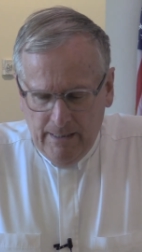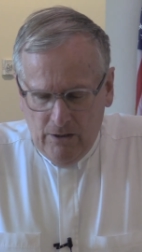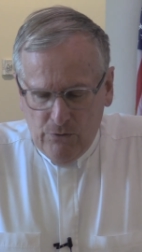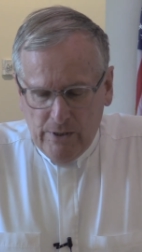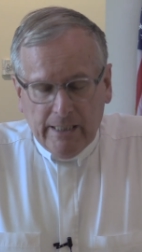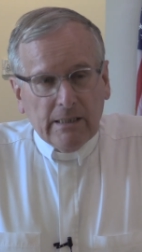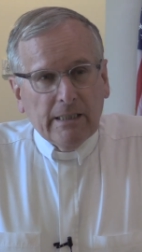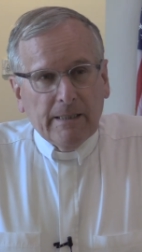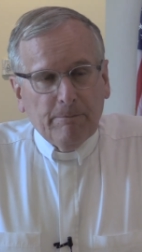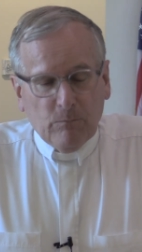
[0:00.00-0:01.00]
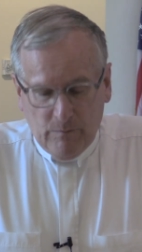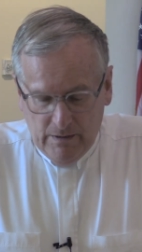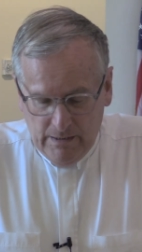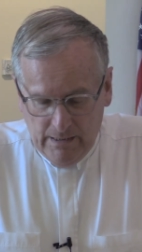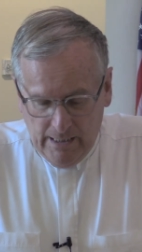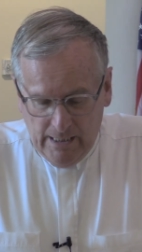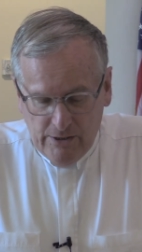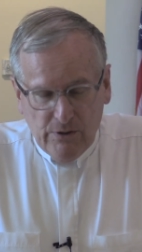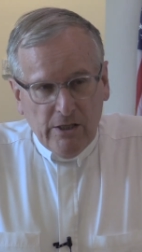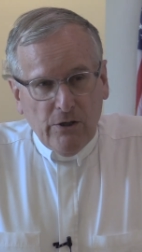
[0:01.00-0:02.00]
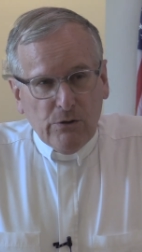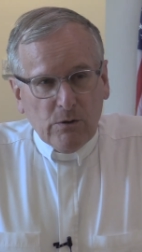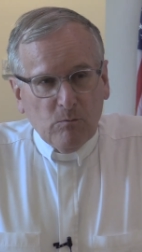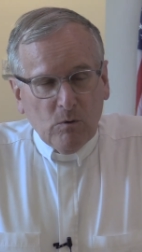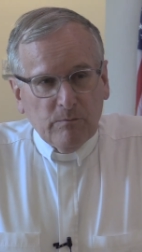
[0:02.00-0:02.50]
And then secondly, and I say this,